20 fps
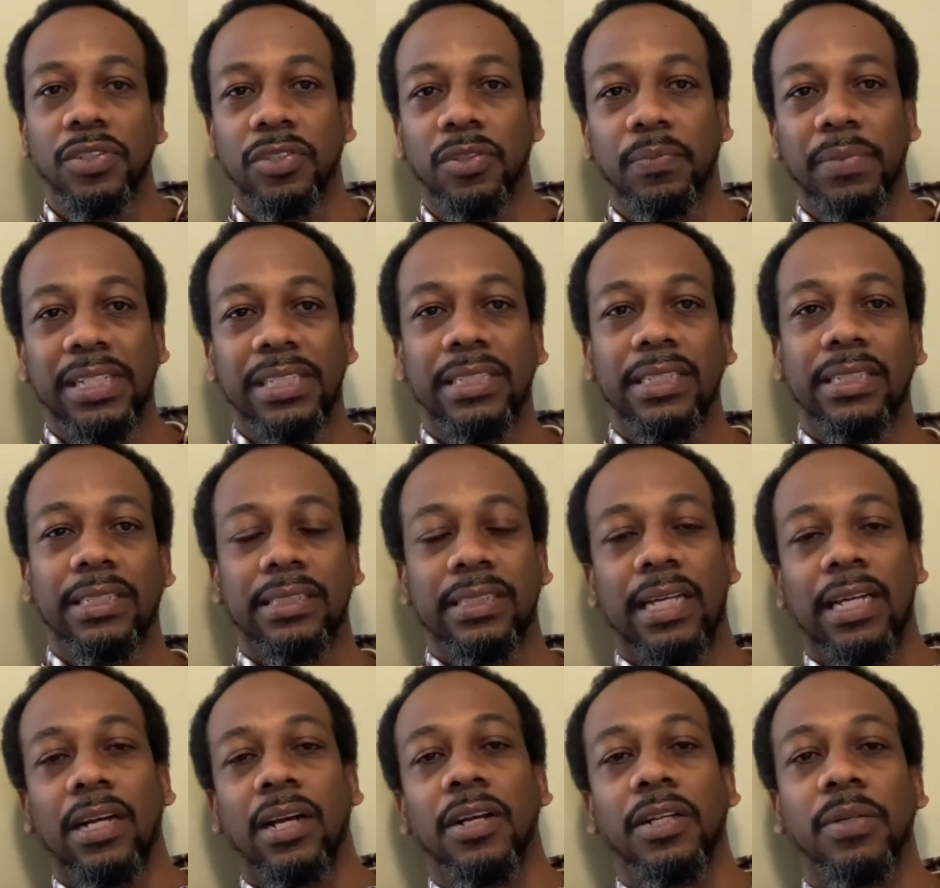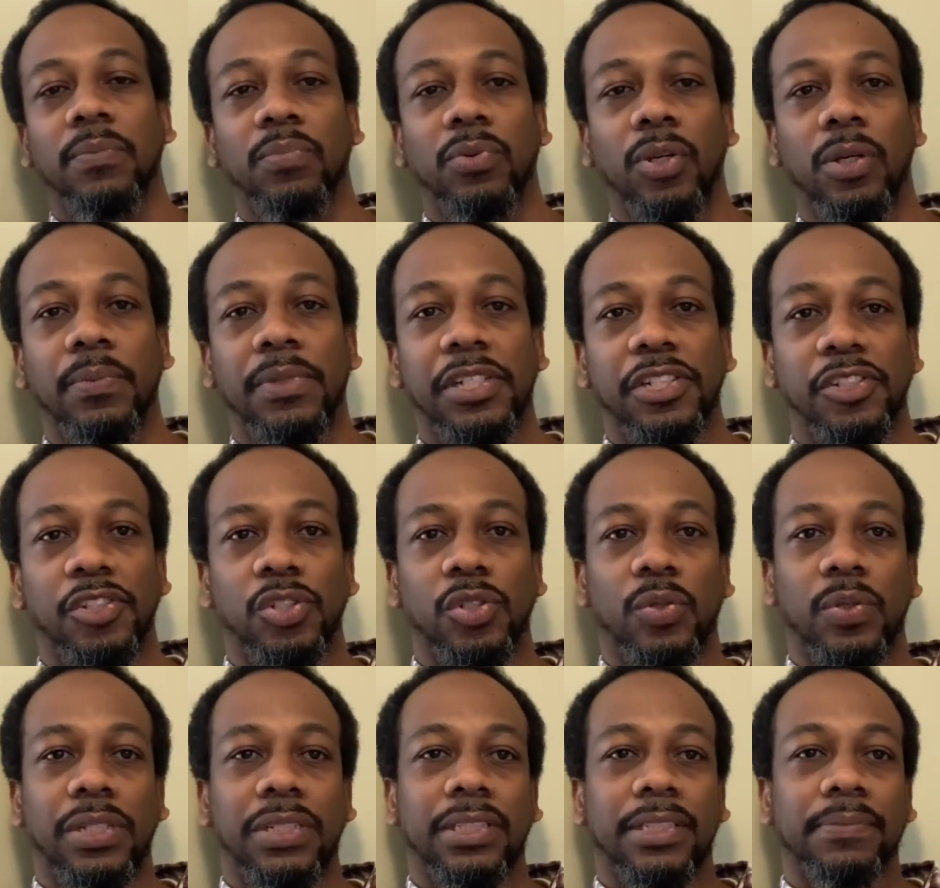So basically, it's like unemployment
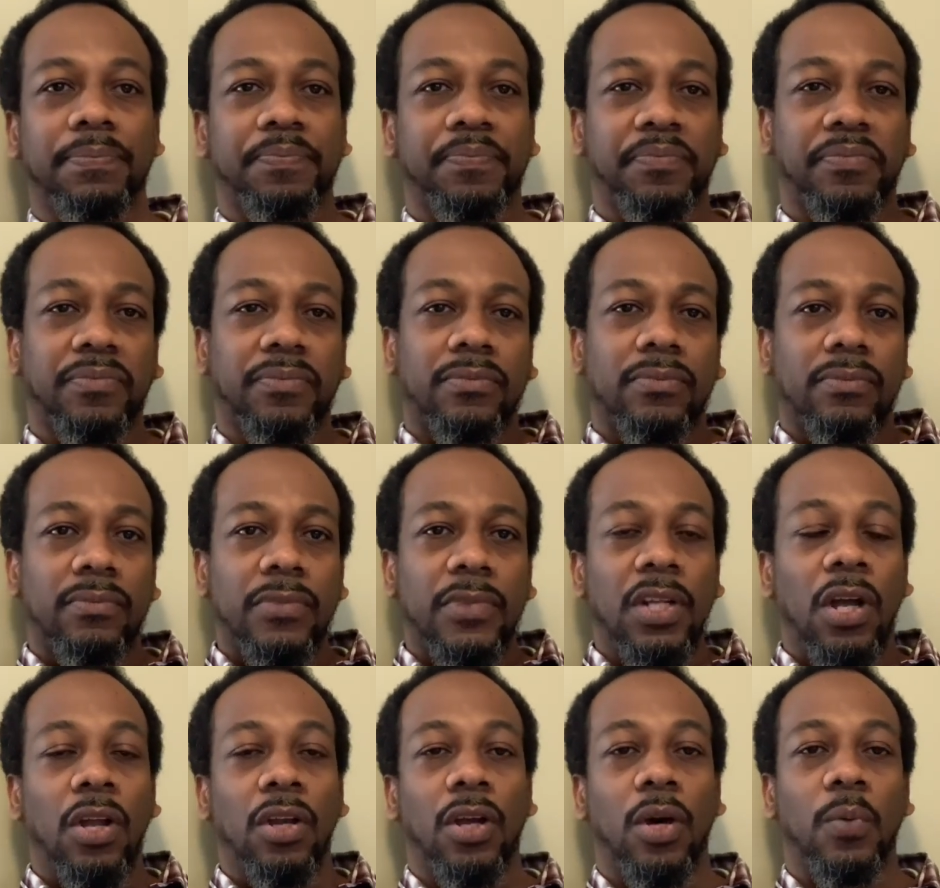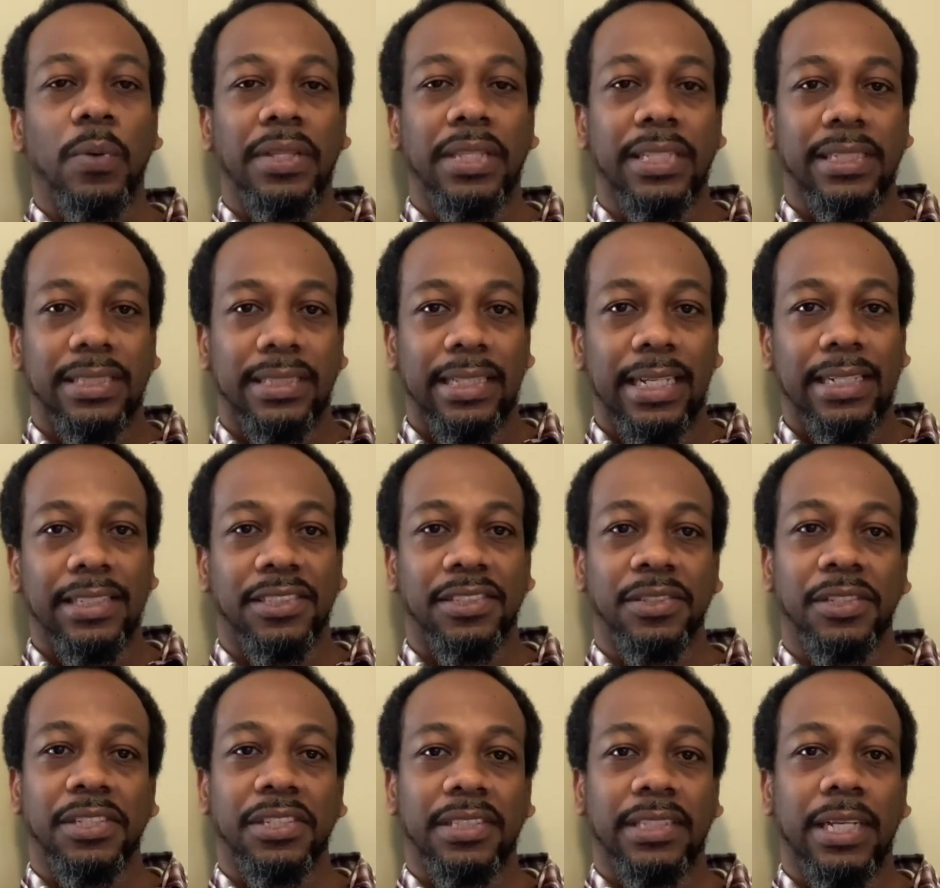insurance along with your state. So
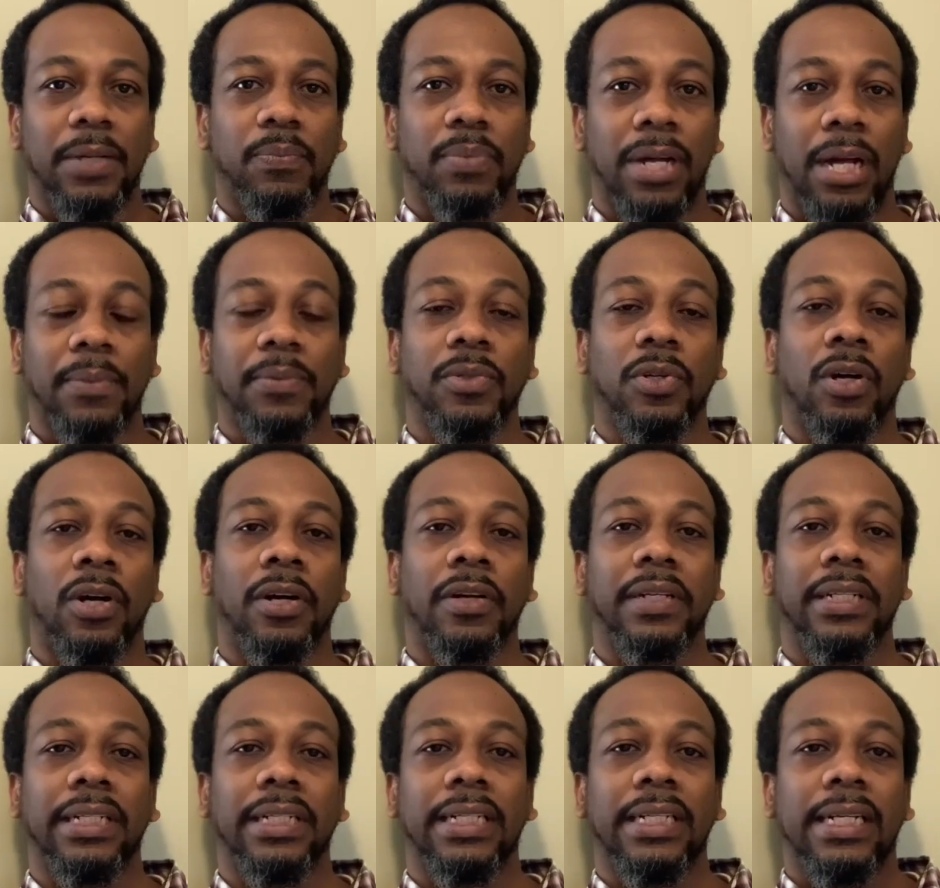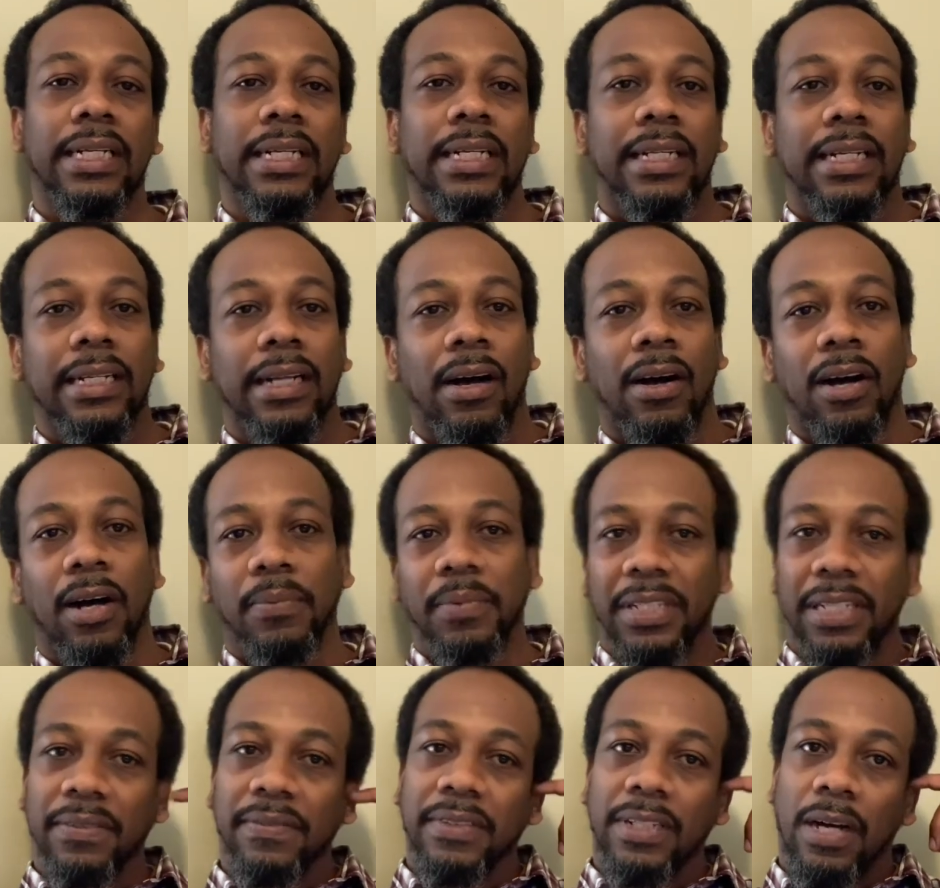your state probably already
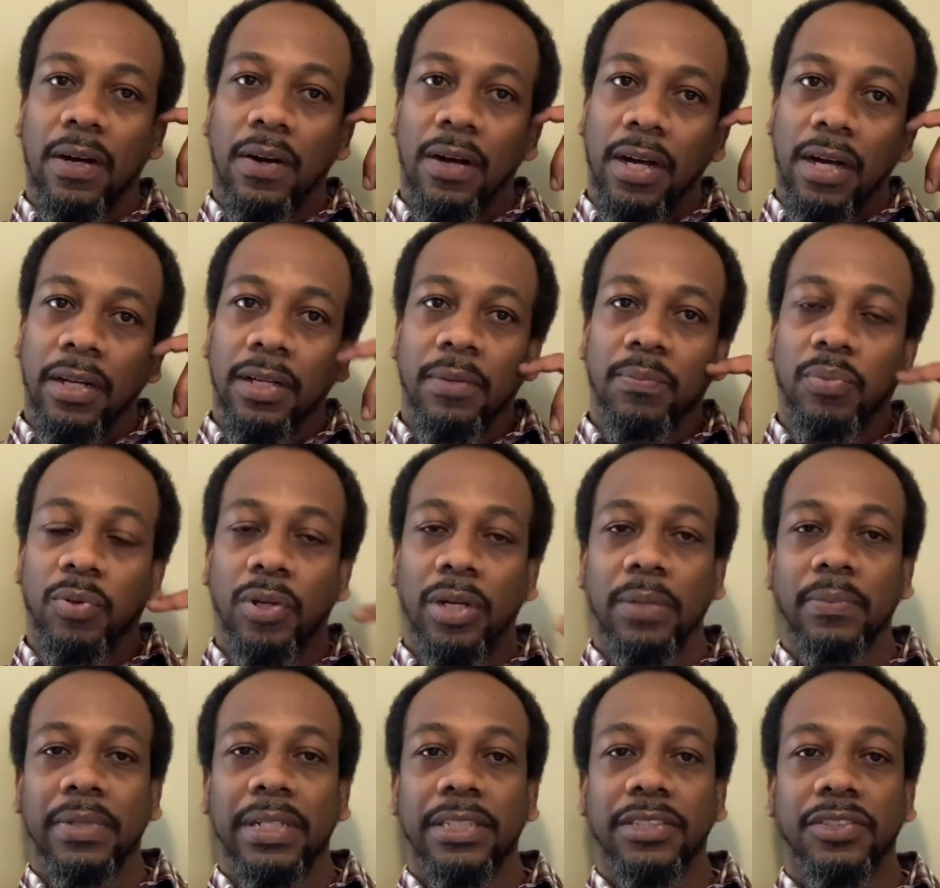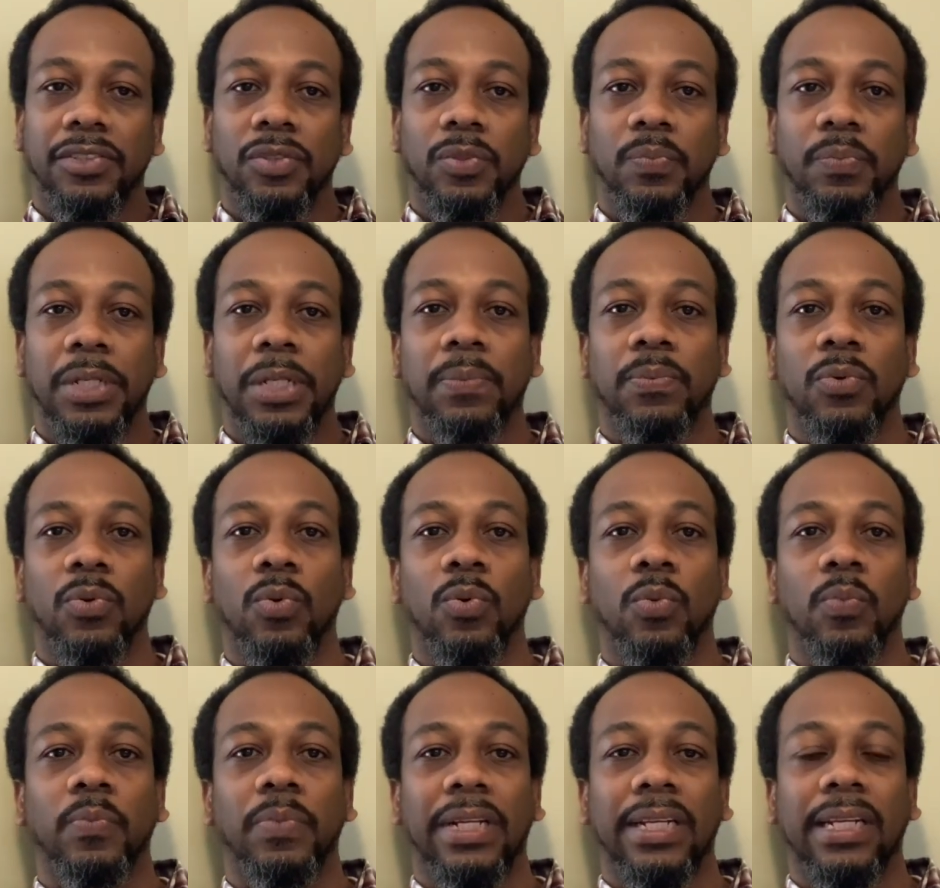giving out unemployment to people
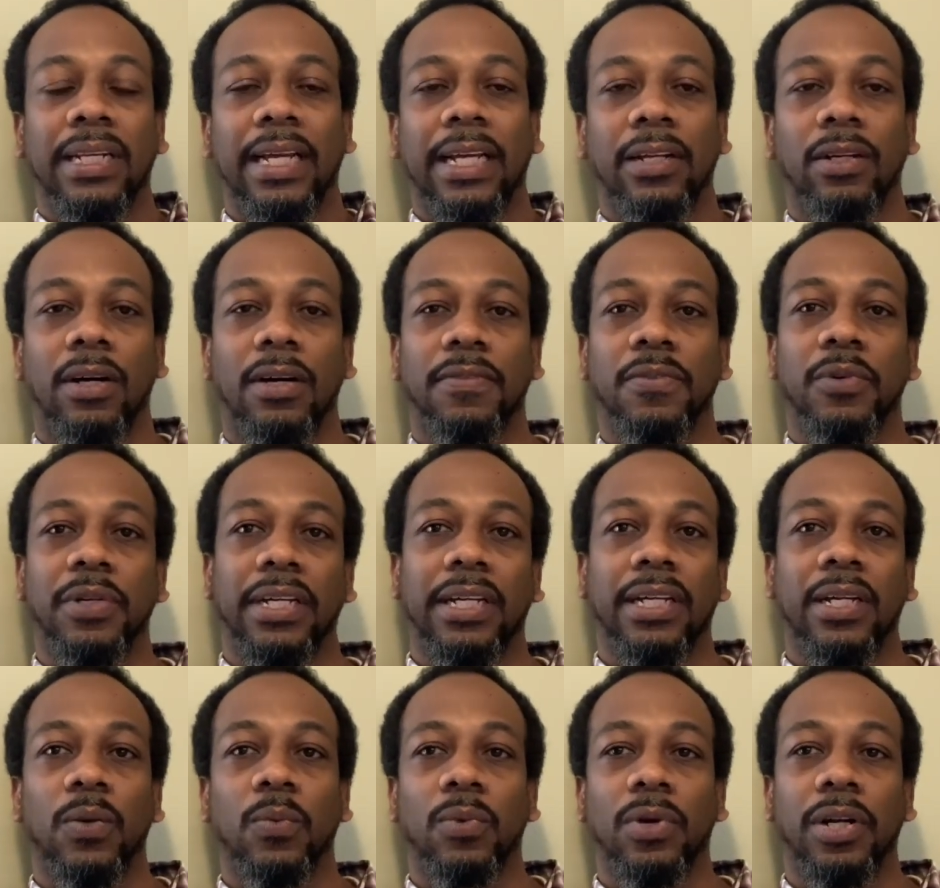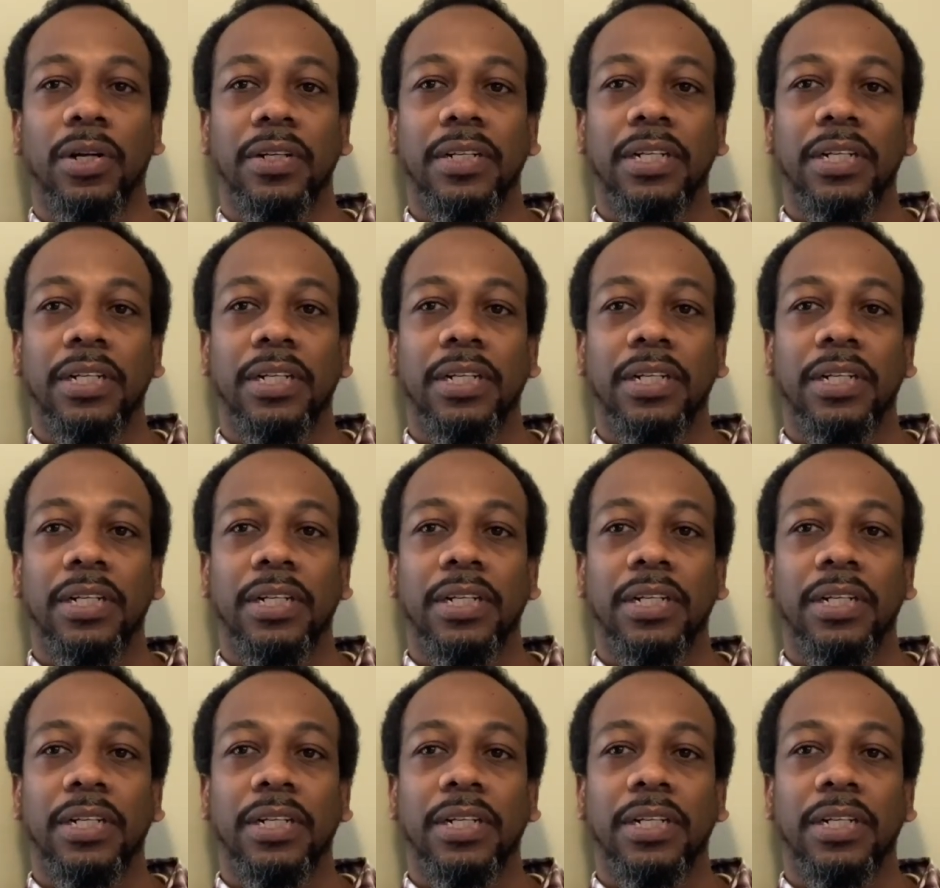who've been laid off or can't work.